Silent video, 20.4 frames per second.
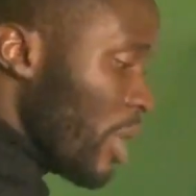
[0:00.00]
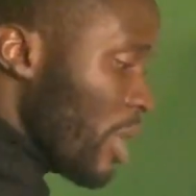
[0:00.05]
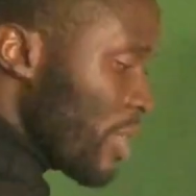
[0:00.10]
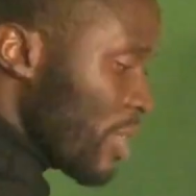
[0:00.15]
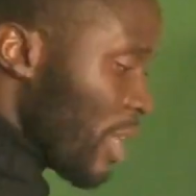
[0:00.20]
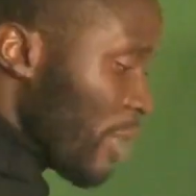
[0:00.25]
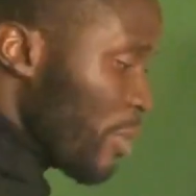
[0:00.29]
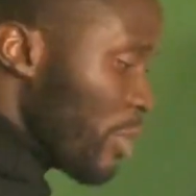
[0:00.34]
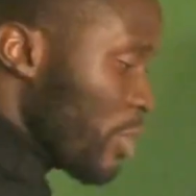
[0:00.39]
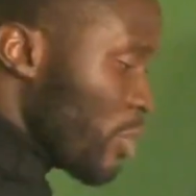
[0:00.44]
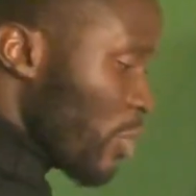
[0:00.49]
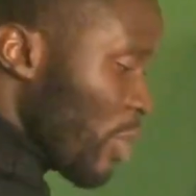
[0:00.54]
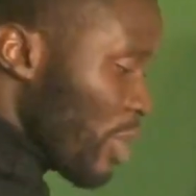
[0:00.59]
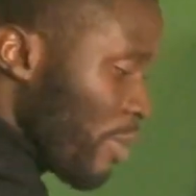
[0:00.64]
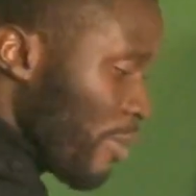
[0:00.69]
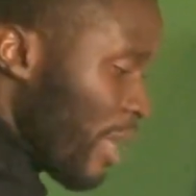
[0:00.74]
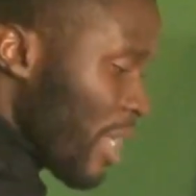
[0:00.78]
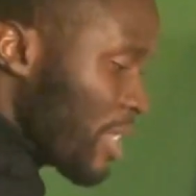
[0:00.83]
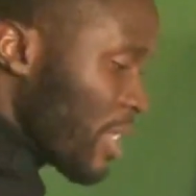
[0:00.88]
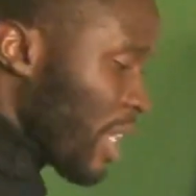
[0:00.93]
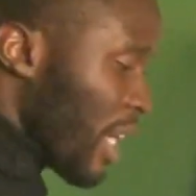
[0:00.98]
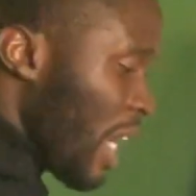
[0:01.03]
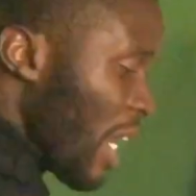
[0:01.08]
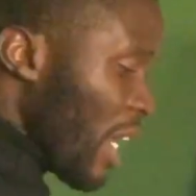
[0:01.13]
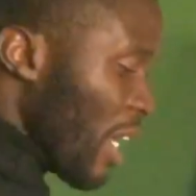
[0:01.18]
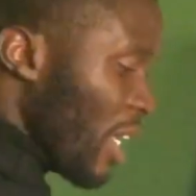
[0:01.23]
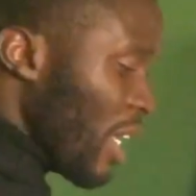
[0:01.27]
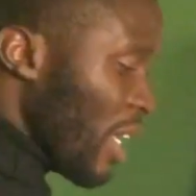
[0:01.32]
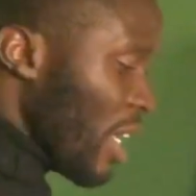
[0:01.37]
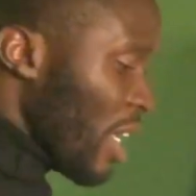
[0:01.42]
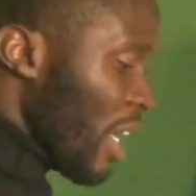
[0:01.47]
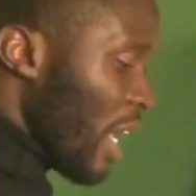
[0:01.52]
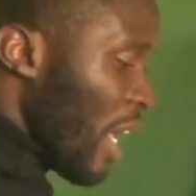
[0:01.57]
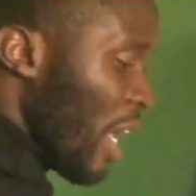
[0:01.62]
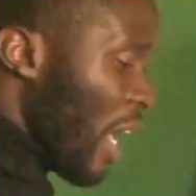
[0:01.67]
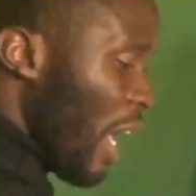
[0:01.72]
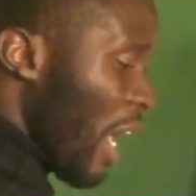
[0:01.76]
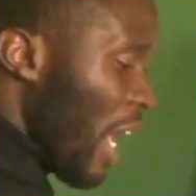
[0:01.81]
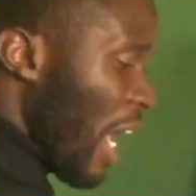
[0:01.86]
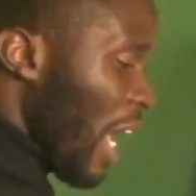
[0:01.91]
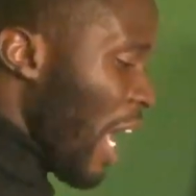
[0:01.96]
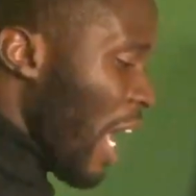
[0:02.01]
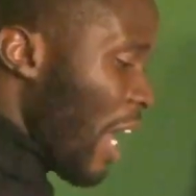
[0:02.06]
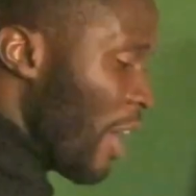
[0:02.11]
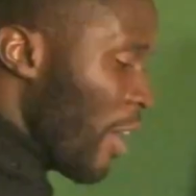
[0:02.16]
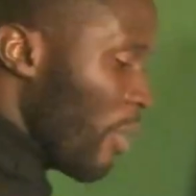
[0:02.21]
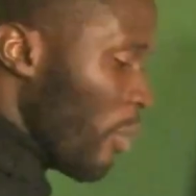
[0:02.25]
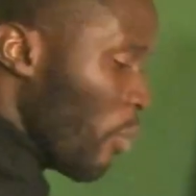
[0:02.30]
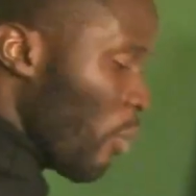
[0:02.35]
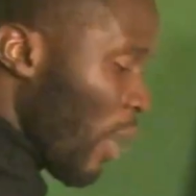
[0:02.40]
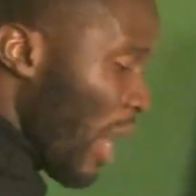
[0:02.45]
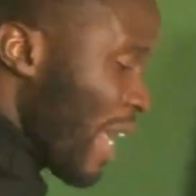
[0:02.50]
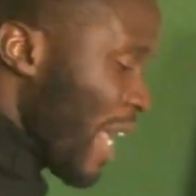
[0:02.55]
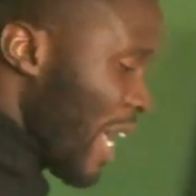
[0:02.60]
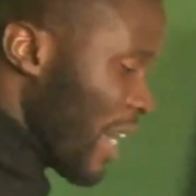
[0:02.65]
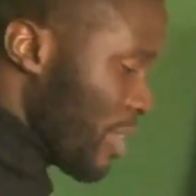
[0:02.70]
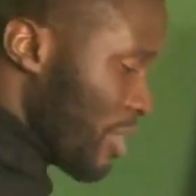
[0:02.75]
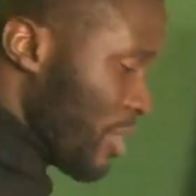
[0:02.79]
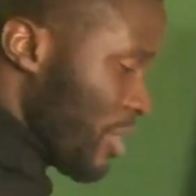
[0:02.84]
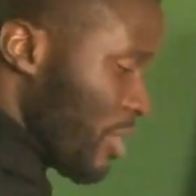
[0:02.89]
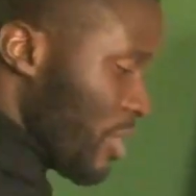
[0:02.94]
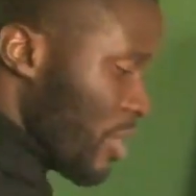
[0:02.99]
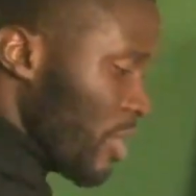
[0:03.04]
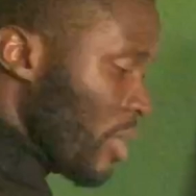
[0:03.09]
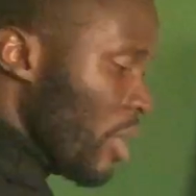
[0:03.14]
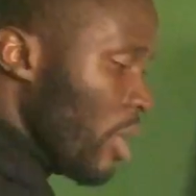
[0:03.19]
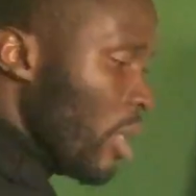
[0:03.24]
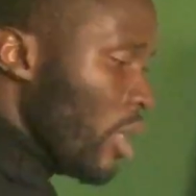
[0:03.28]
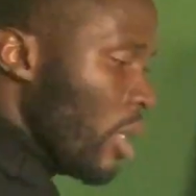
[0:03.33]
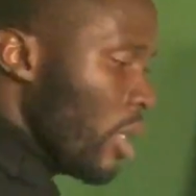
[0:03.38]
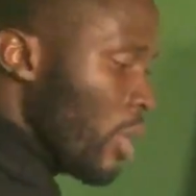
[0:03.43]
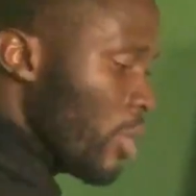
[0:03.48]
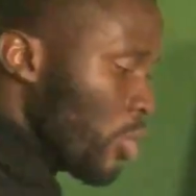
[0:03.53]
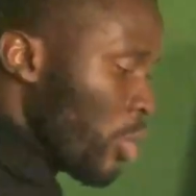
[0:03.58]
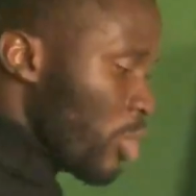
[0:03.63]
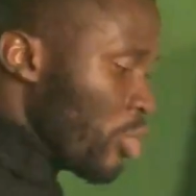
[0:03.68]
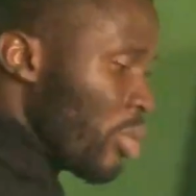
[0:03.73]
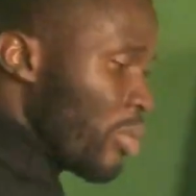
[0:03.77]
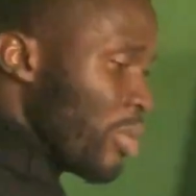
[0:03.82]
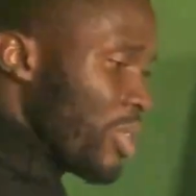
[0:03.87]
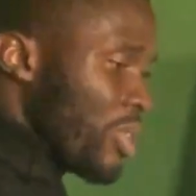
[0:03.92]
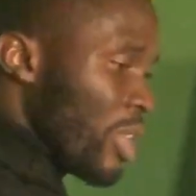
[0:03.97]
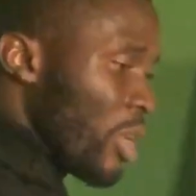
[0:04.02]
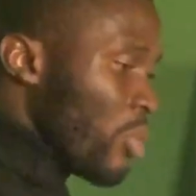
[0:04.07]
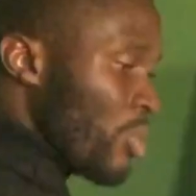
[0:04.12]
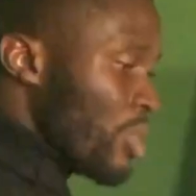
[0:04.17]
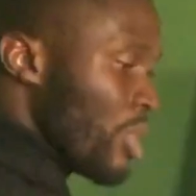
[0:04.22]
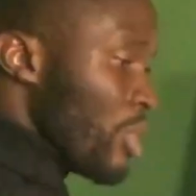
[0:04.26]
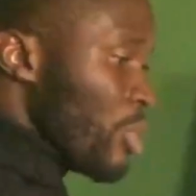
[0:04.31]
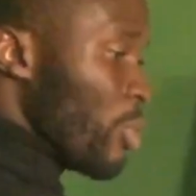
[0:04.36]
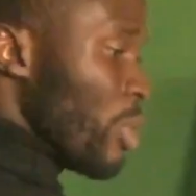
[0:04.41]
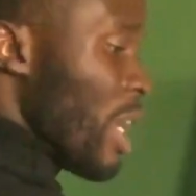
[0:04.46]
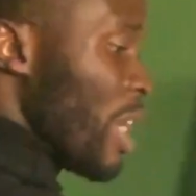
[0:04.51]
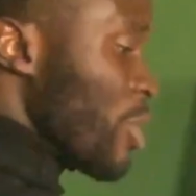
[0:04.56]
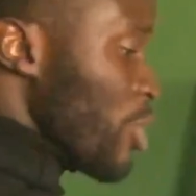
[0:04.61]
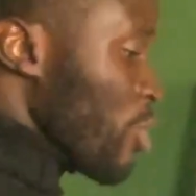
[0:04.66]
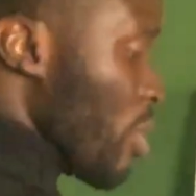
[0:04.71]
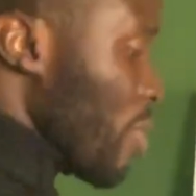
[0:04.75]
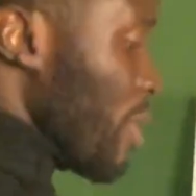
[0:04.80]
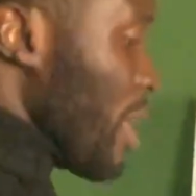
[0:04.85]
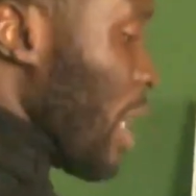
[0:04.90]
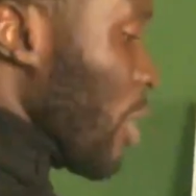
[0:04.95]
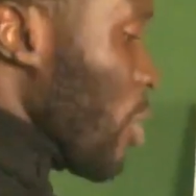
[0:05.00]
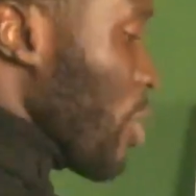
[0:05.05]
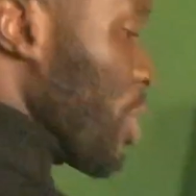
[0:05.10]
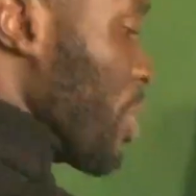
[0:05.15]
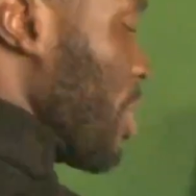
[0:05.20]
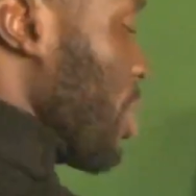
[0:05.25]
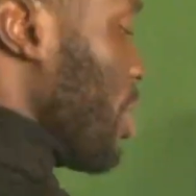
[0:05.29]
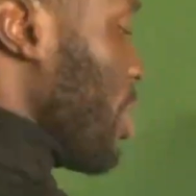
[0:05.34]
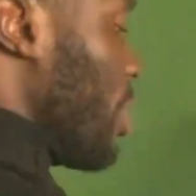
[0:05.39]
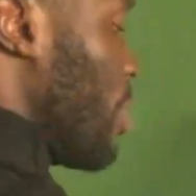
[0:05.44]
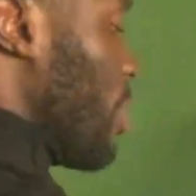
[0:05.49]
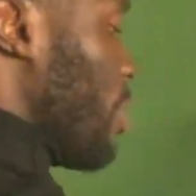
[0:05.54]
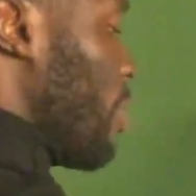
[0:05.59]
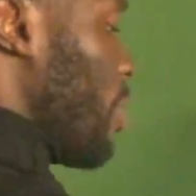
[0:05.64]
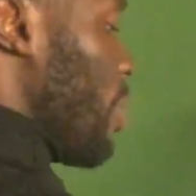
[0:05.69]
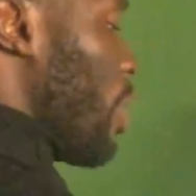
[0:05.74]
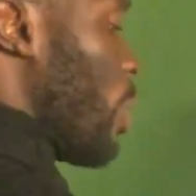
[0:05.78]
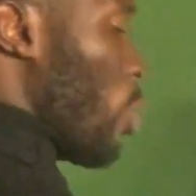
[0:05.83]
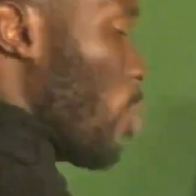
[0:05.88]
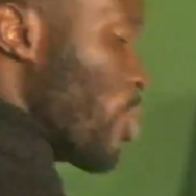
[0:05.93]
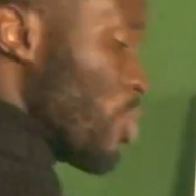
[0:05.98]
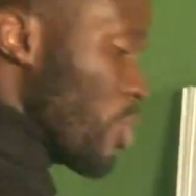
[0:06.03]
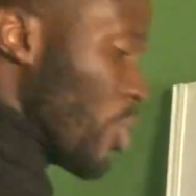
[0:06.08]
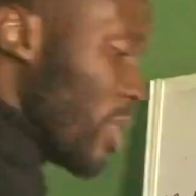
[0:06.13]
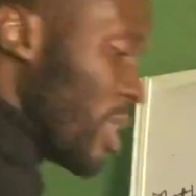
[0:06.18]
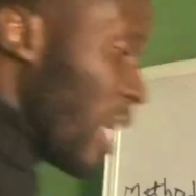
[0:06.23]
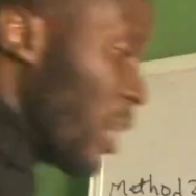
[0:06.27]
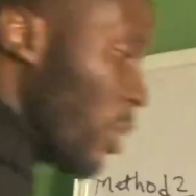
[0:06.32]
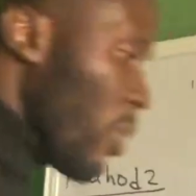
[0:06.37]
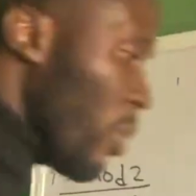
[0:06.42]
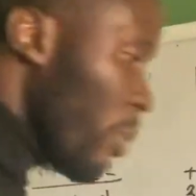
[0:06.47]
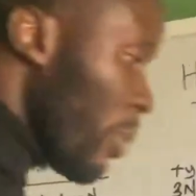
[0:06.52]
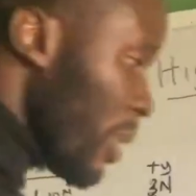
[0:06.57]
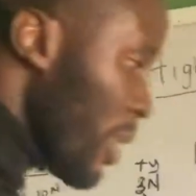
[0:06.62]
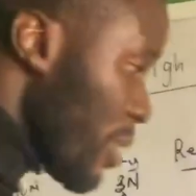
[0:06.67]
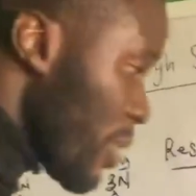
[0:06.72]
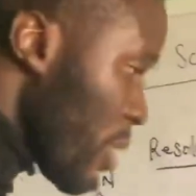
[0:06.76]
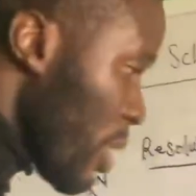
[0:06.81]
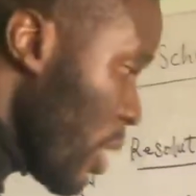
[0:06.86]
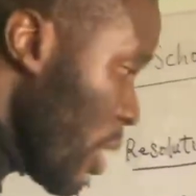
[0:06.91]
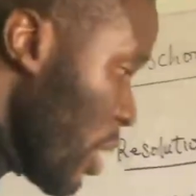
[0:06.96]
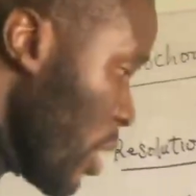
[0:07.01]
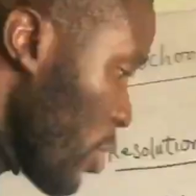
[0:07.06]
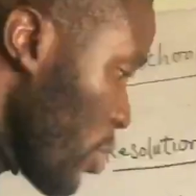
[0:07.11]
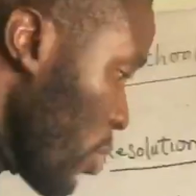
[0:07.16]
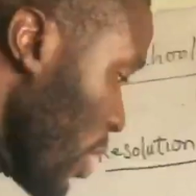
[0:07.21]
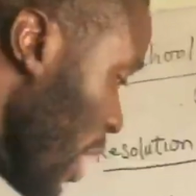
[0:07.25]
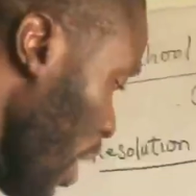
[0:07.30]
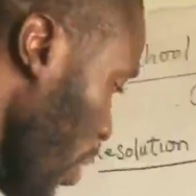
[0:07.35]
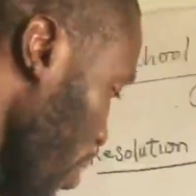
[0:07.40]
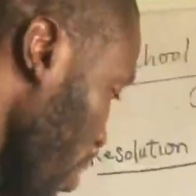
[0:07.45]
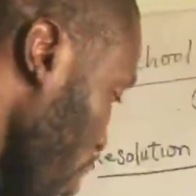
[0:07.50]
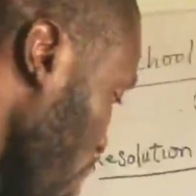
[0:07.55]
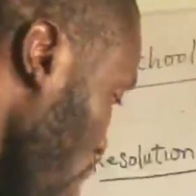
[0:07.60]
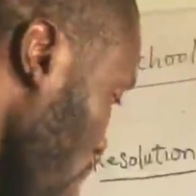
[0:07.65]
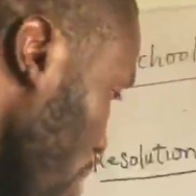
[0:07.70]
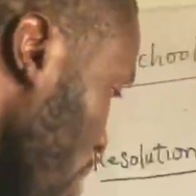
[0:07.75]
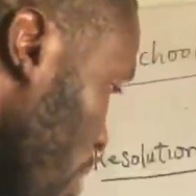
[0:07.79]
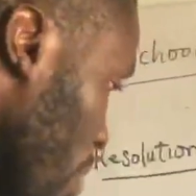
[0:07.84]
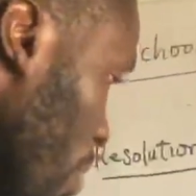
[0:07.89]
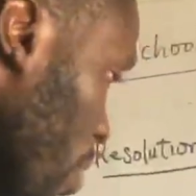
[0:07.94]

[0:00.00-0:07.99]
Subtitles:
7 is on the vertical y-axis. So it will be 0 since we are resolving along the horizontal component. So that will be what?